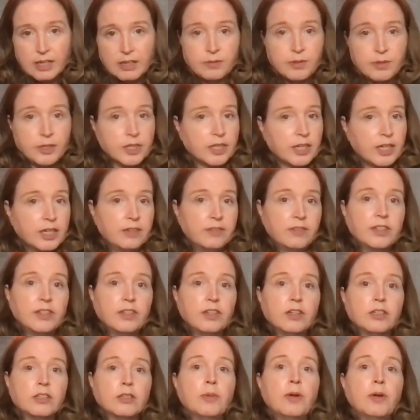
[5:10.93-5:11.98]
you're kind of on the
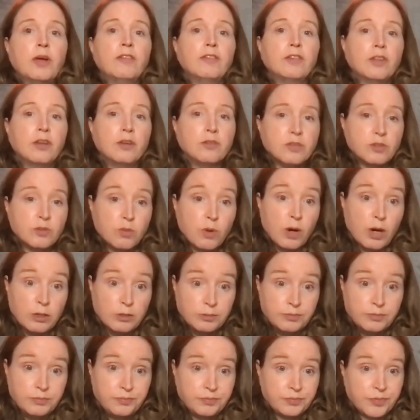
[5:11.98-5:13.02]
hook to pay for those as well.
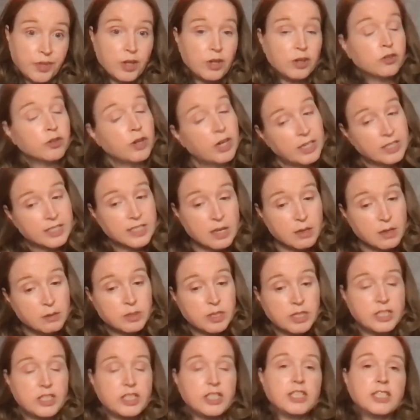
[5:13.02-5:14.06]
You could try to sell them to
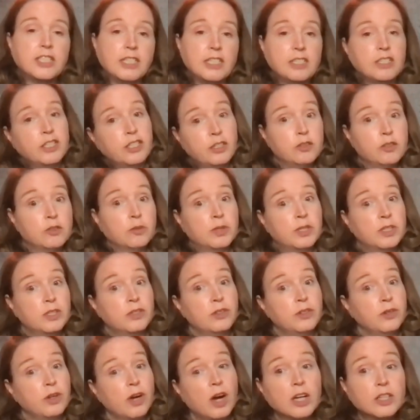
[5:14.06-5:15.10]
the GC to use with his
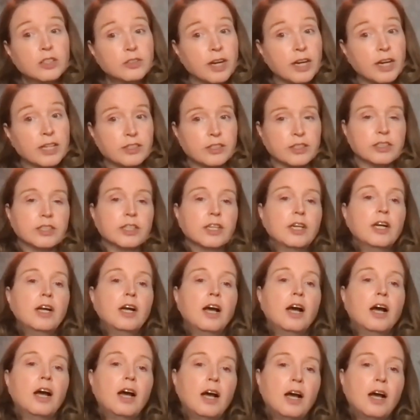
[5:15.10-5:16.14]
new contractor,
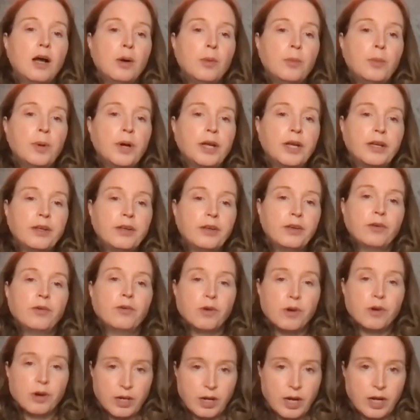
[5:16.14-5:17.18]
but
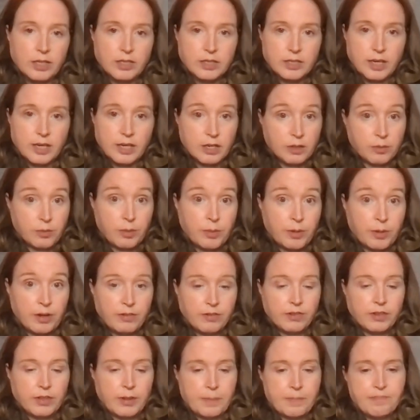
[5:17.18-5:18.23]
you're not entitled to pay for
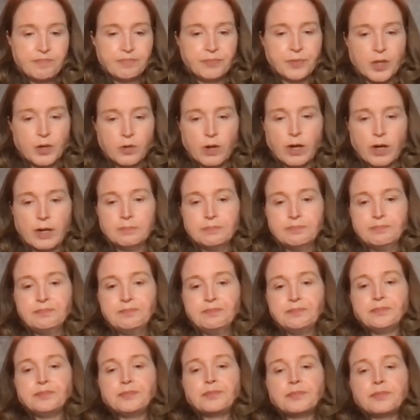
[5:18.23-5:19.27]
them, right?
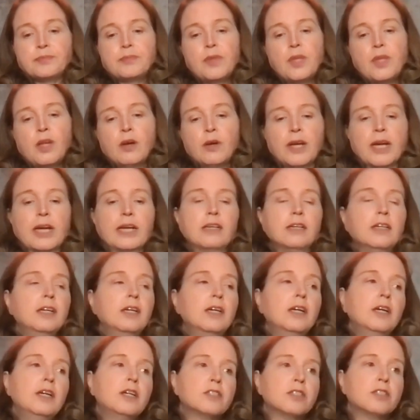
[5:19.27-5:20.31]
Okay.
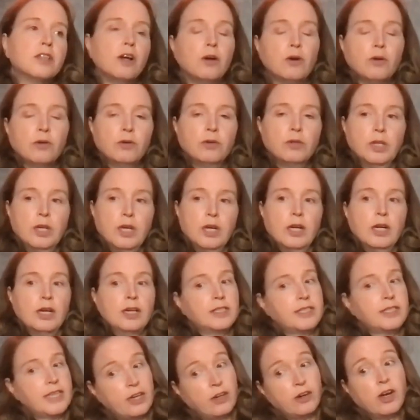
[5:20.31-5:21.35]
So
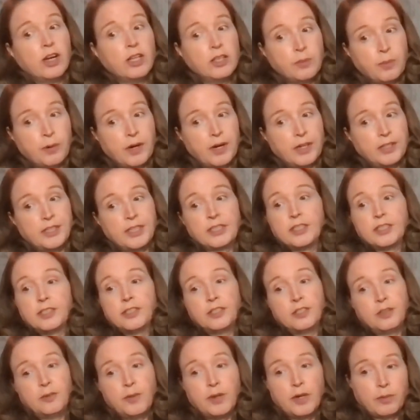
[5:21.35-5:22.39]
say you're on the project, you're
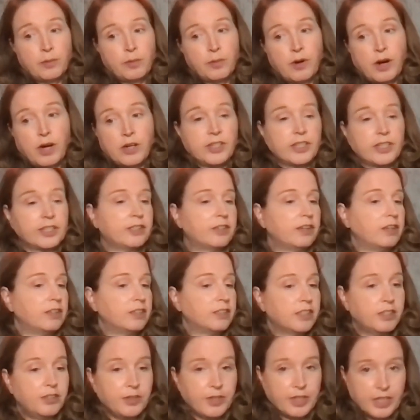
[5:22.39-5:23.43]
in the middle of the project, and all of a
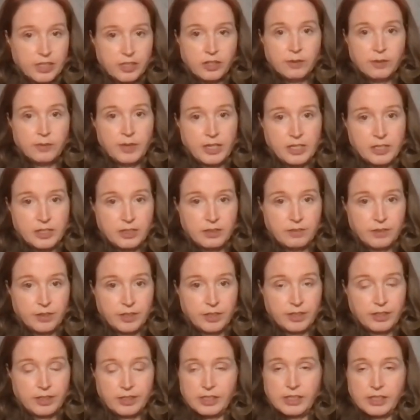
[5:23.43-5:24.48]
sudden you get a termination for,
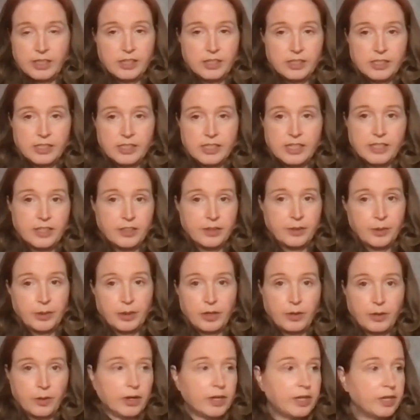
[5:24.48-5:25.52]
as a letter, it says you
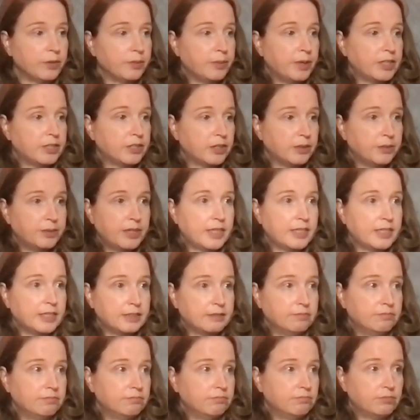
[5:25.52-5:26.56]
are hereby
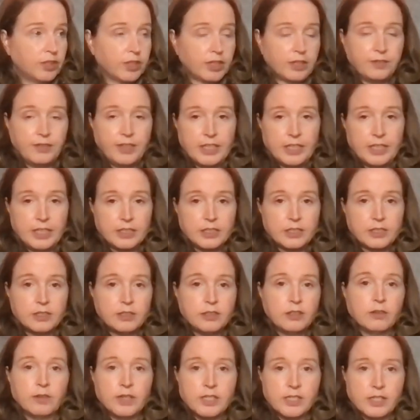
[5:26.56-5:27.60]
terminated for convenience,
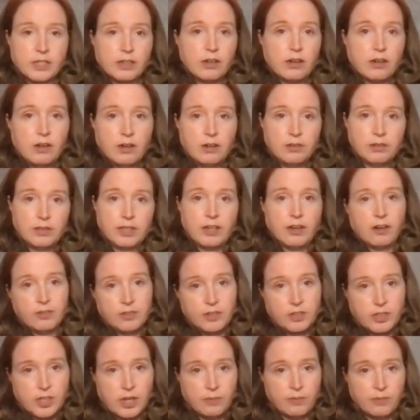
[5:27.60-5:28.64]
no reason at all, get off
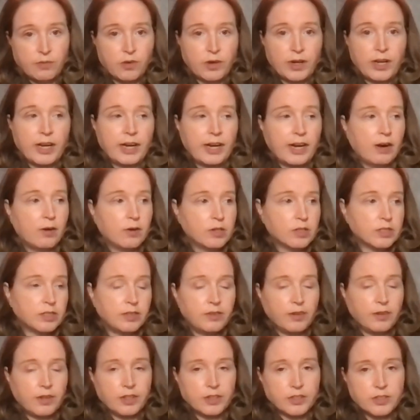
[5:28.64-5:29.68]
the job in 48 hours,
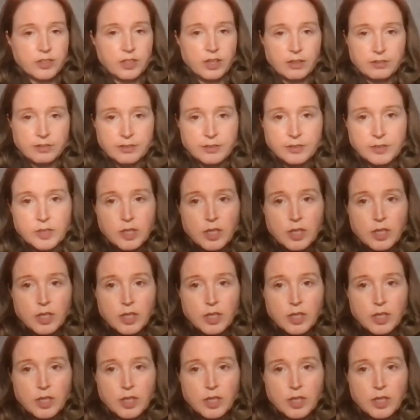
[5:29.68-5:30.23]
leave all your stuff.